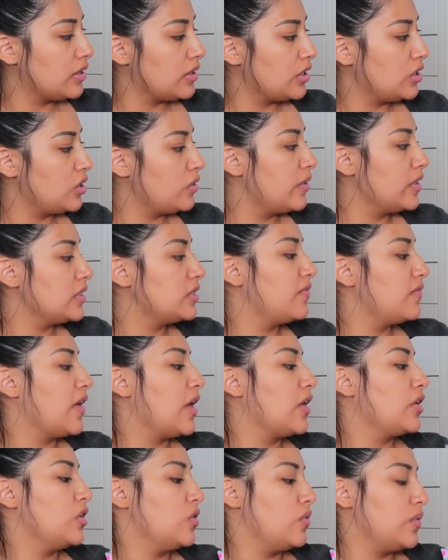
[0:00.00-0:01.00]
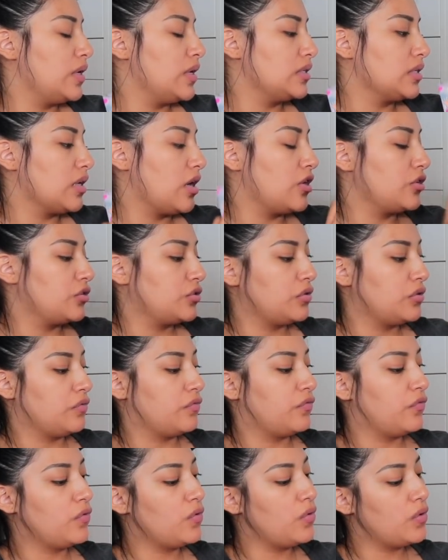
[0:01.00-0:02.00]
The US value is
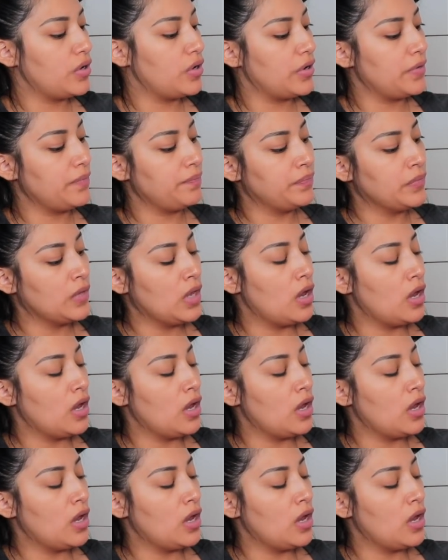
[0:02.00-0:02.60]
104